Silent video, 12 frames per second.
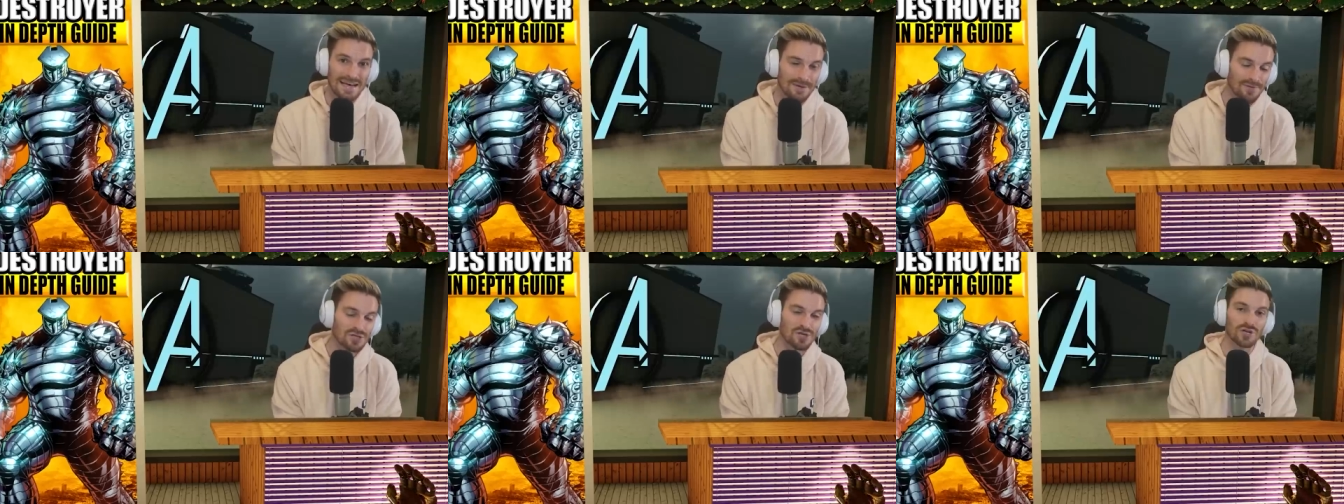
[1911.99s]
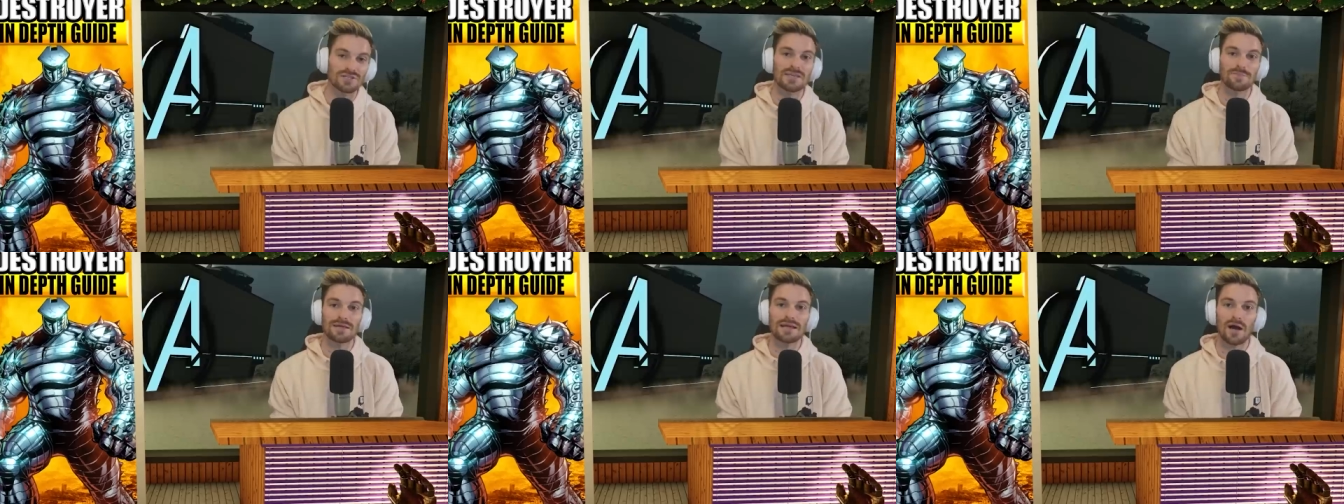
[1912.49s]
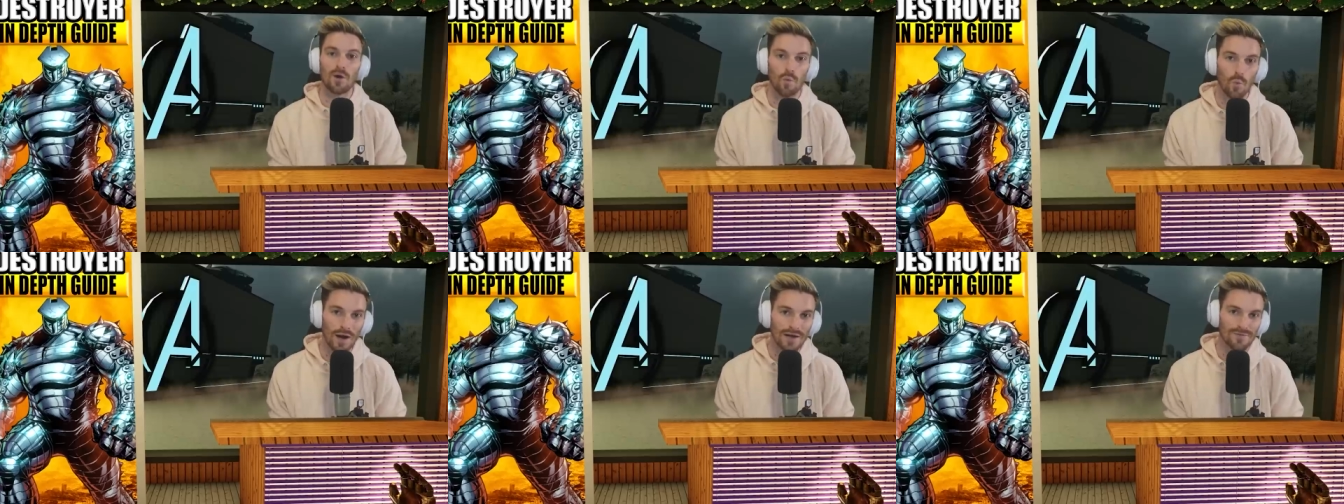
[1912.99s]
And if you took something
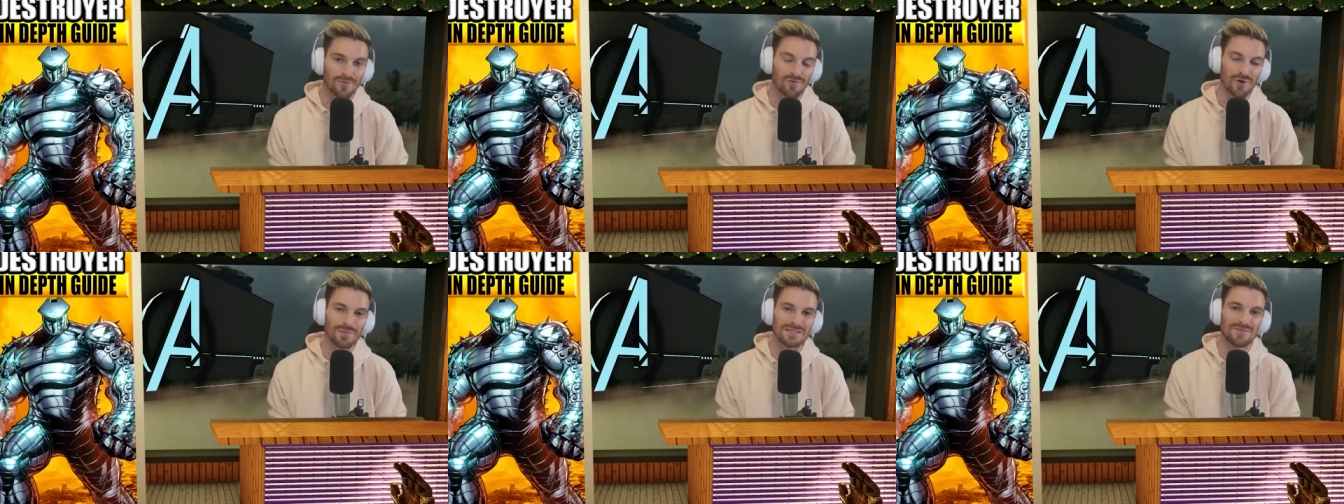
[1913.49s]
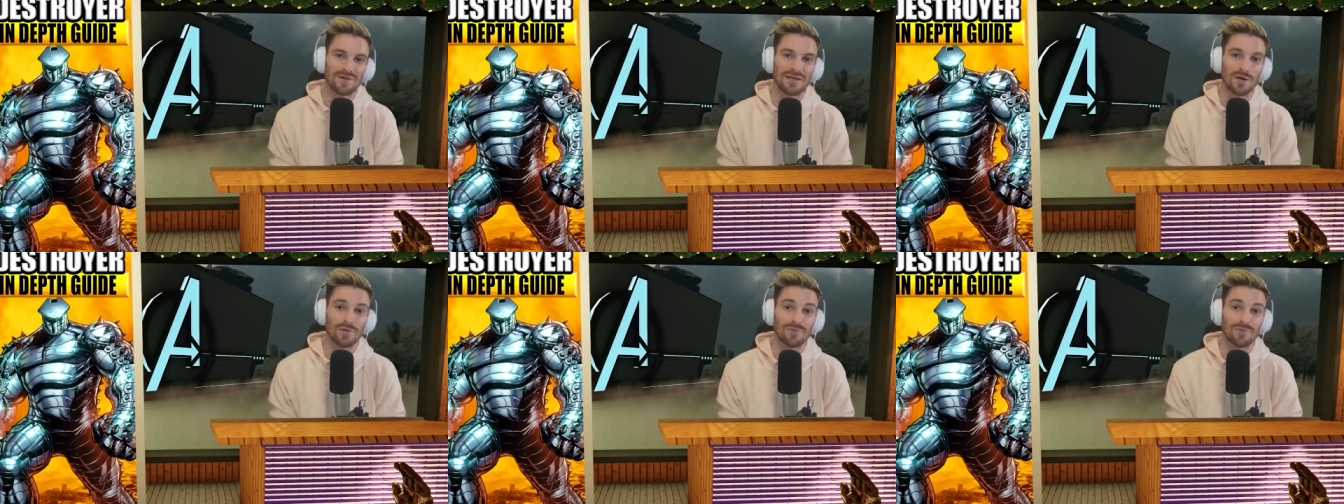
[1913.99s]
away from this video,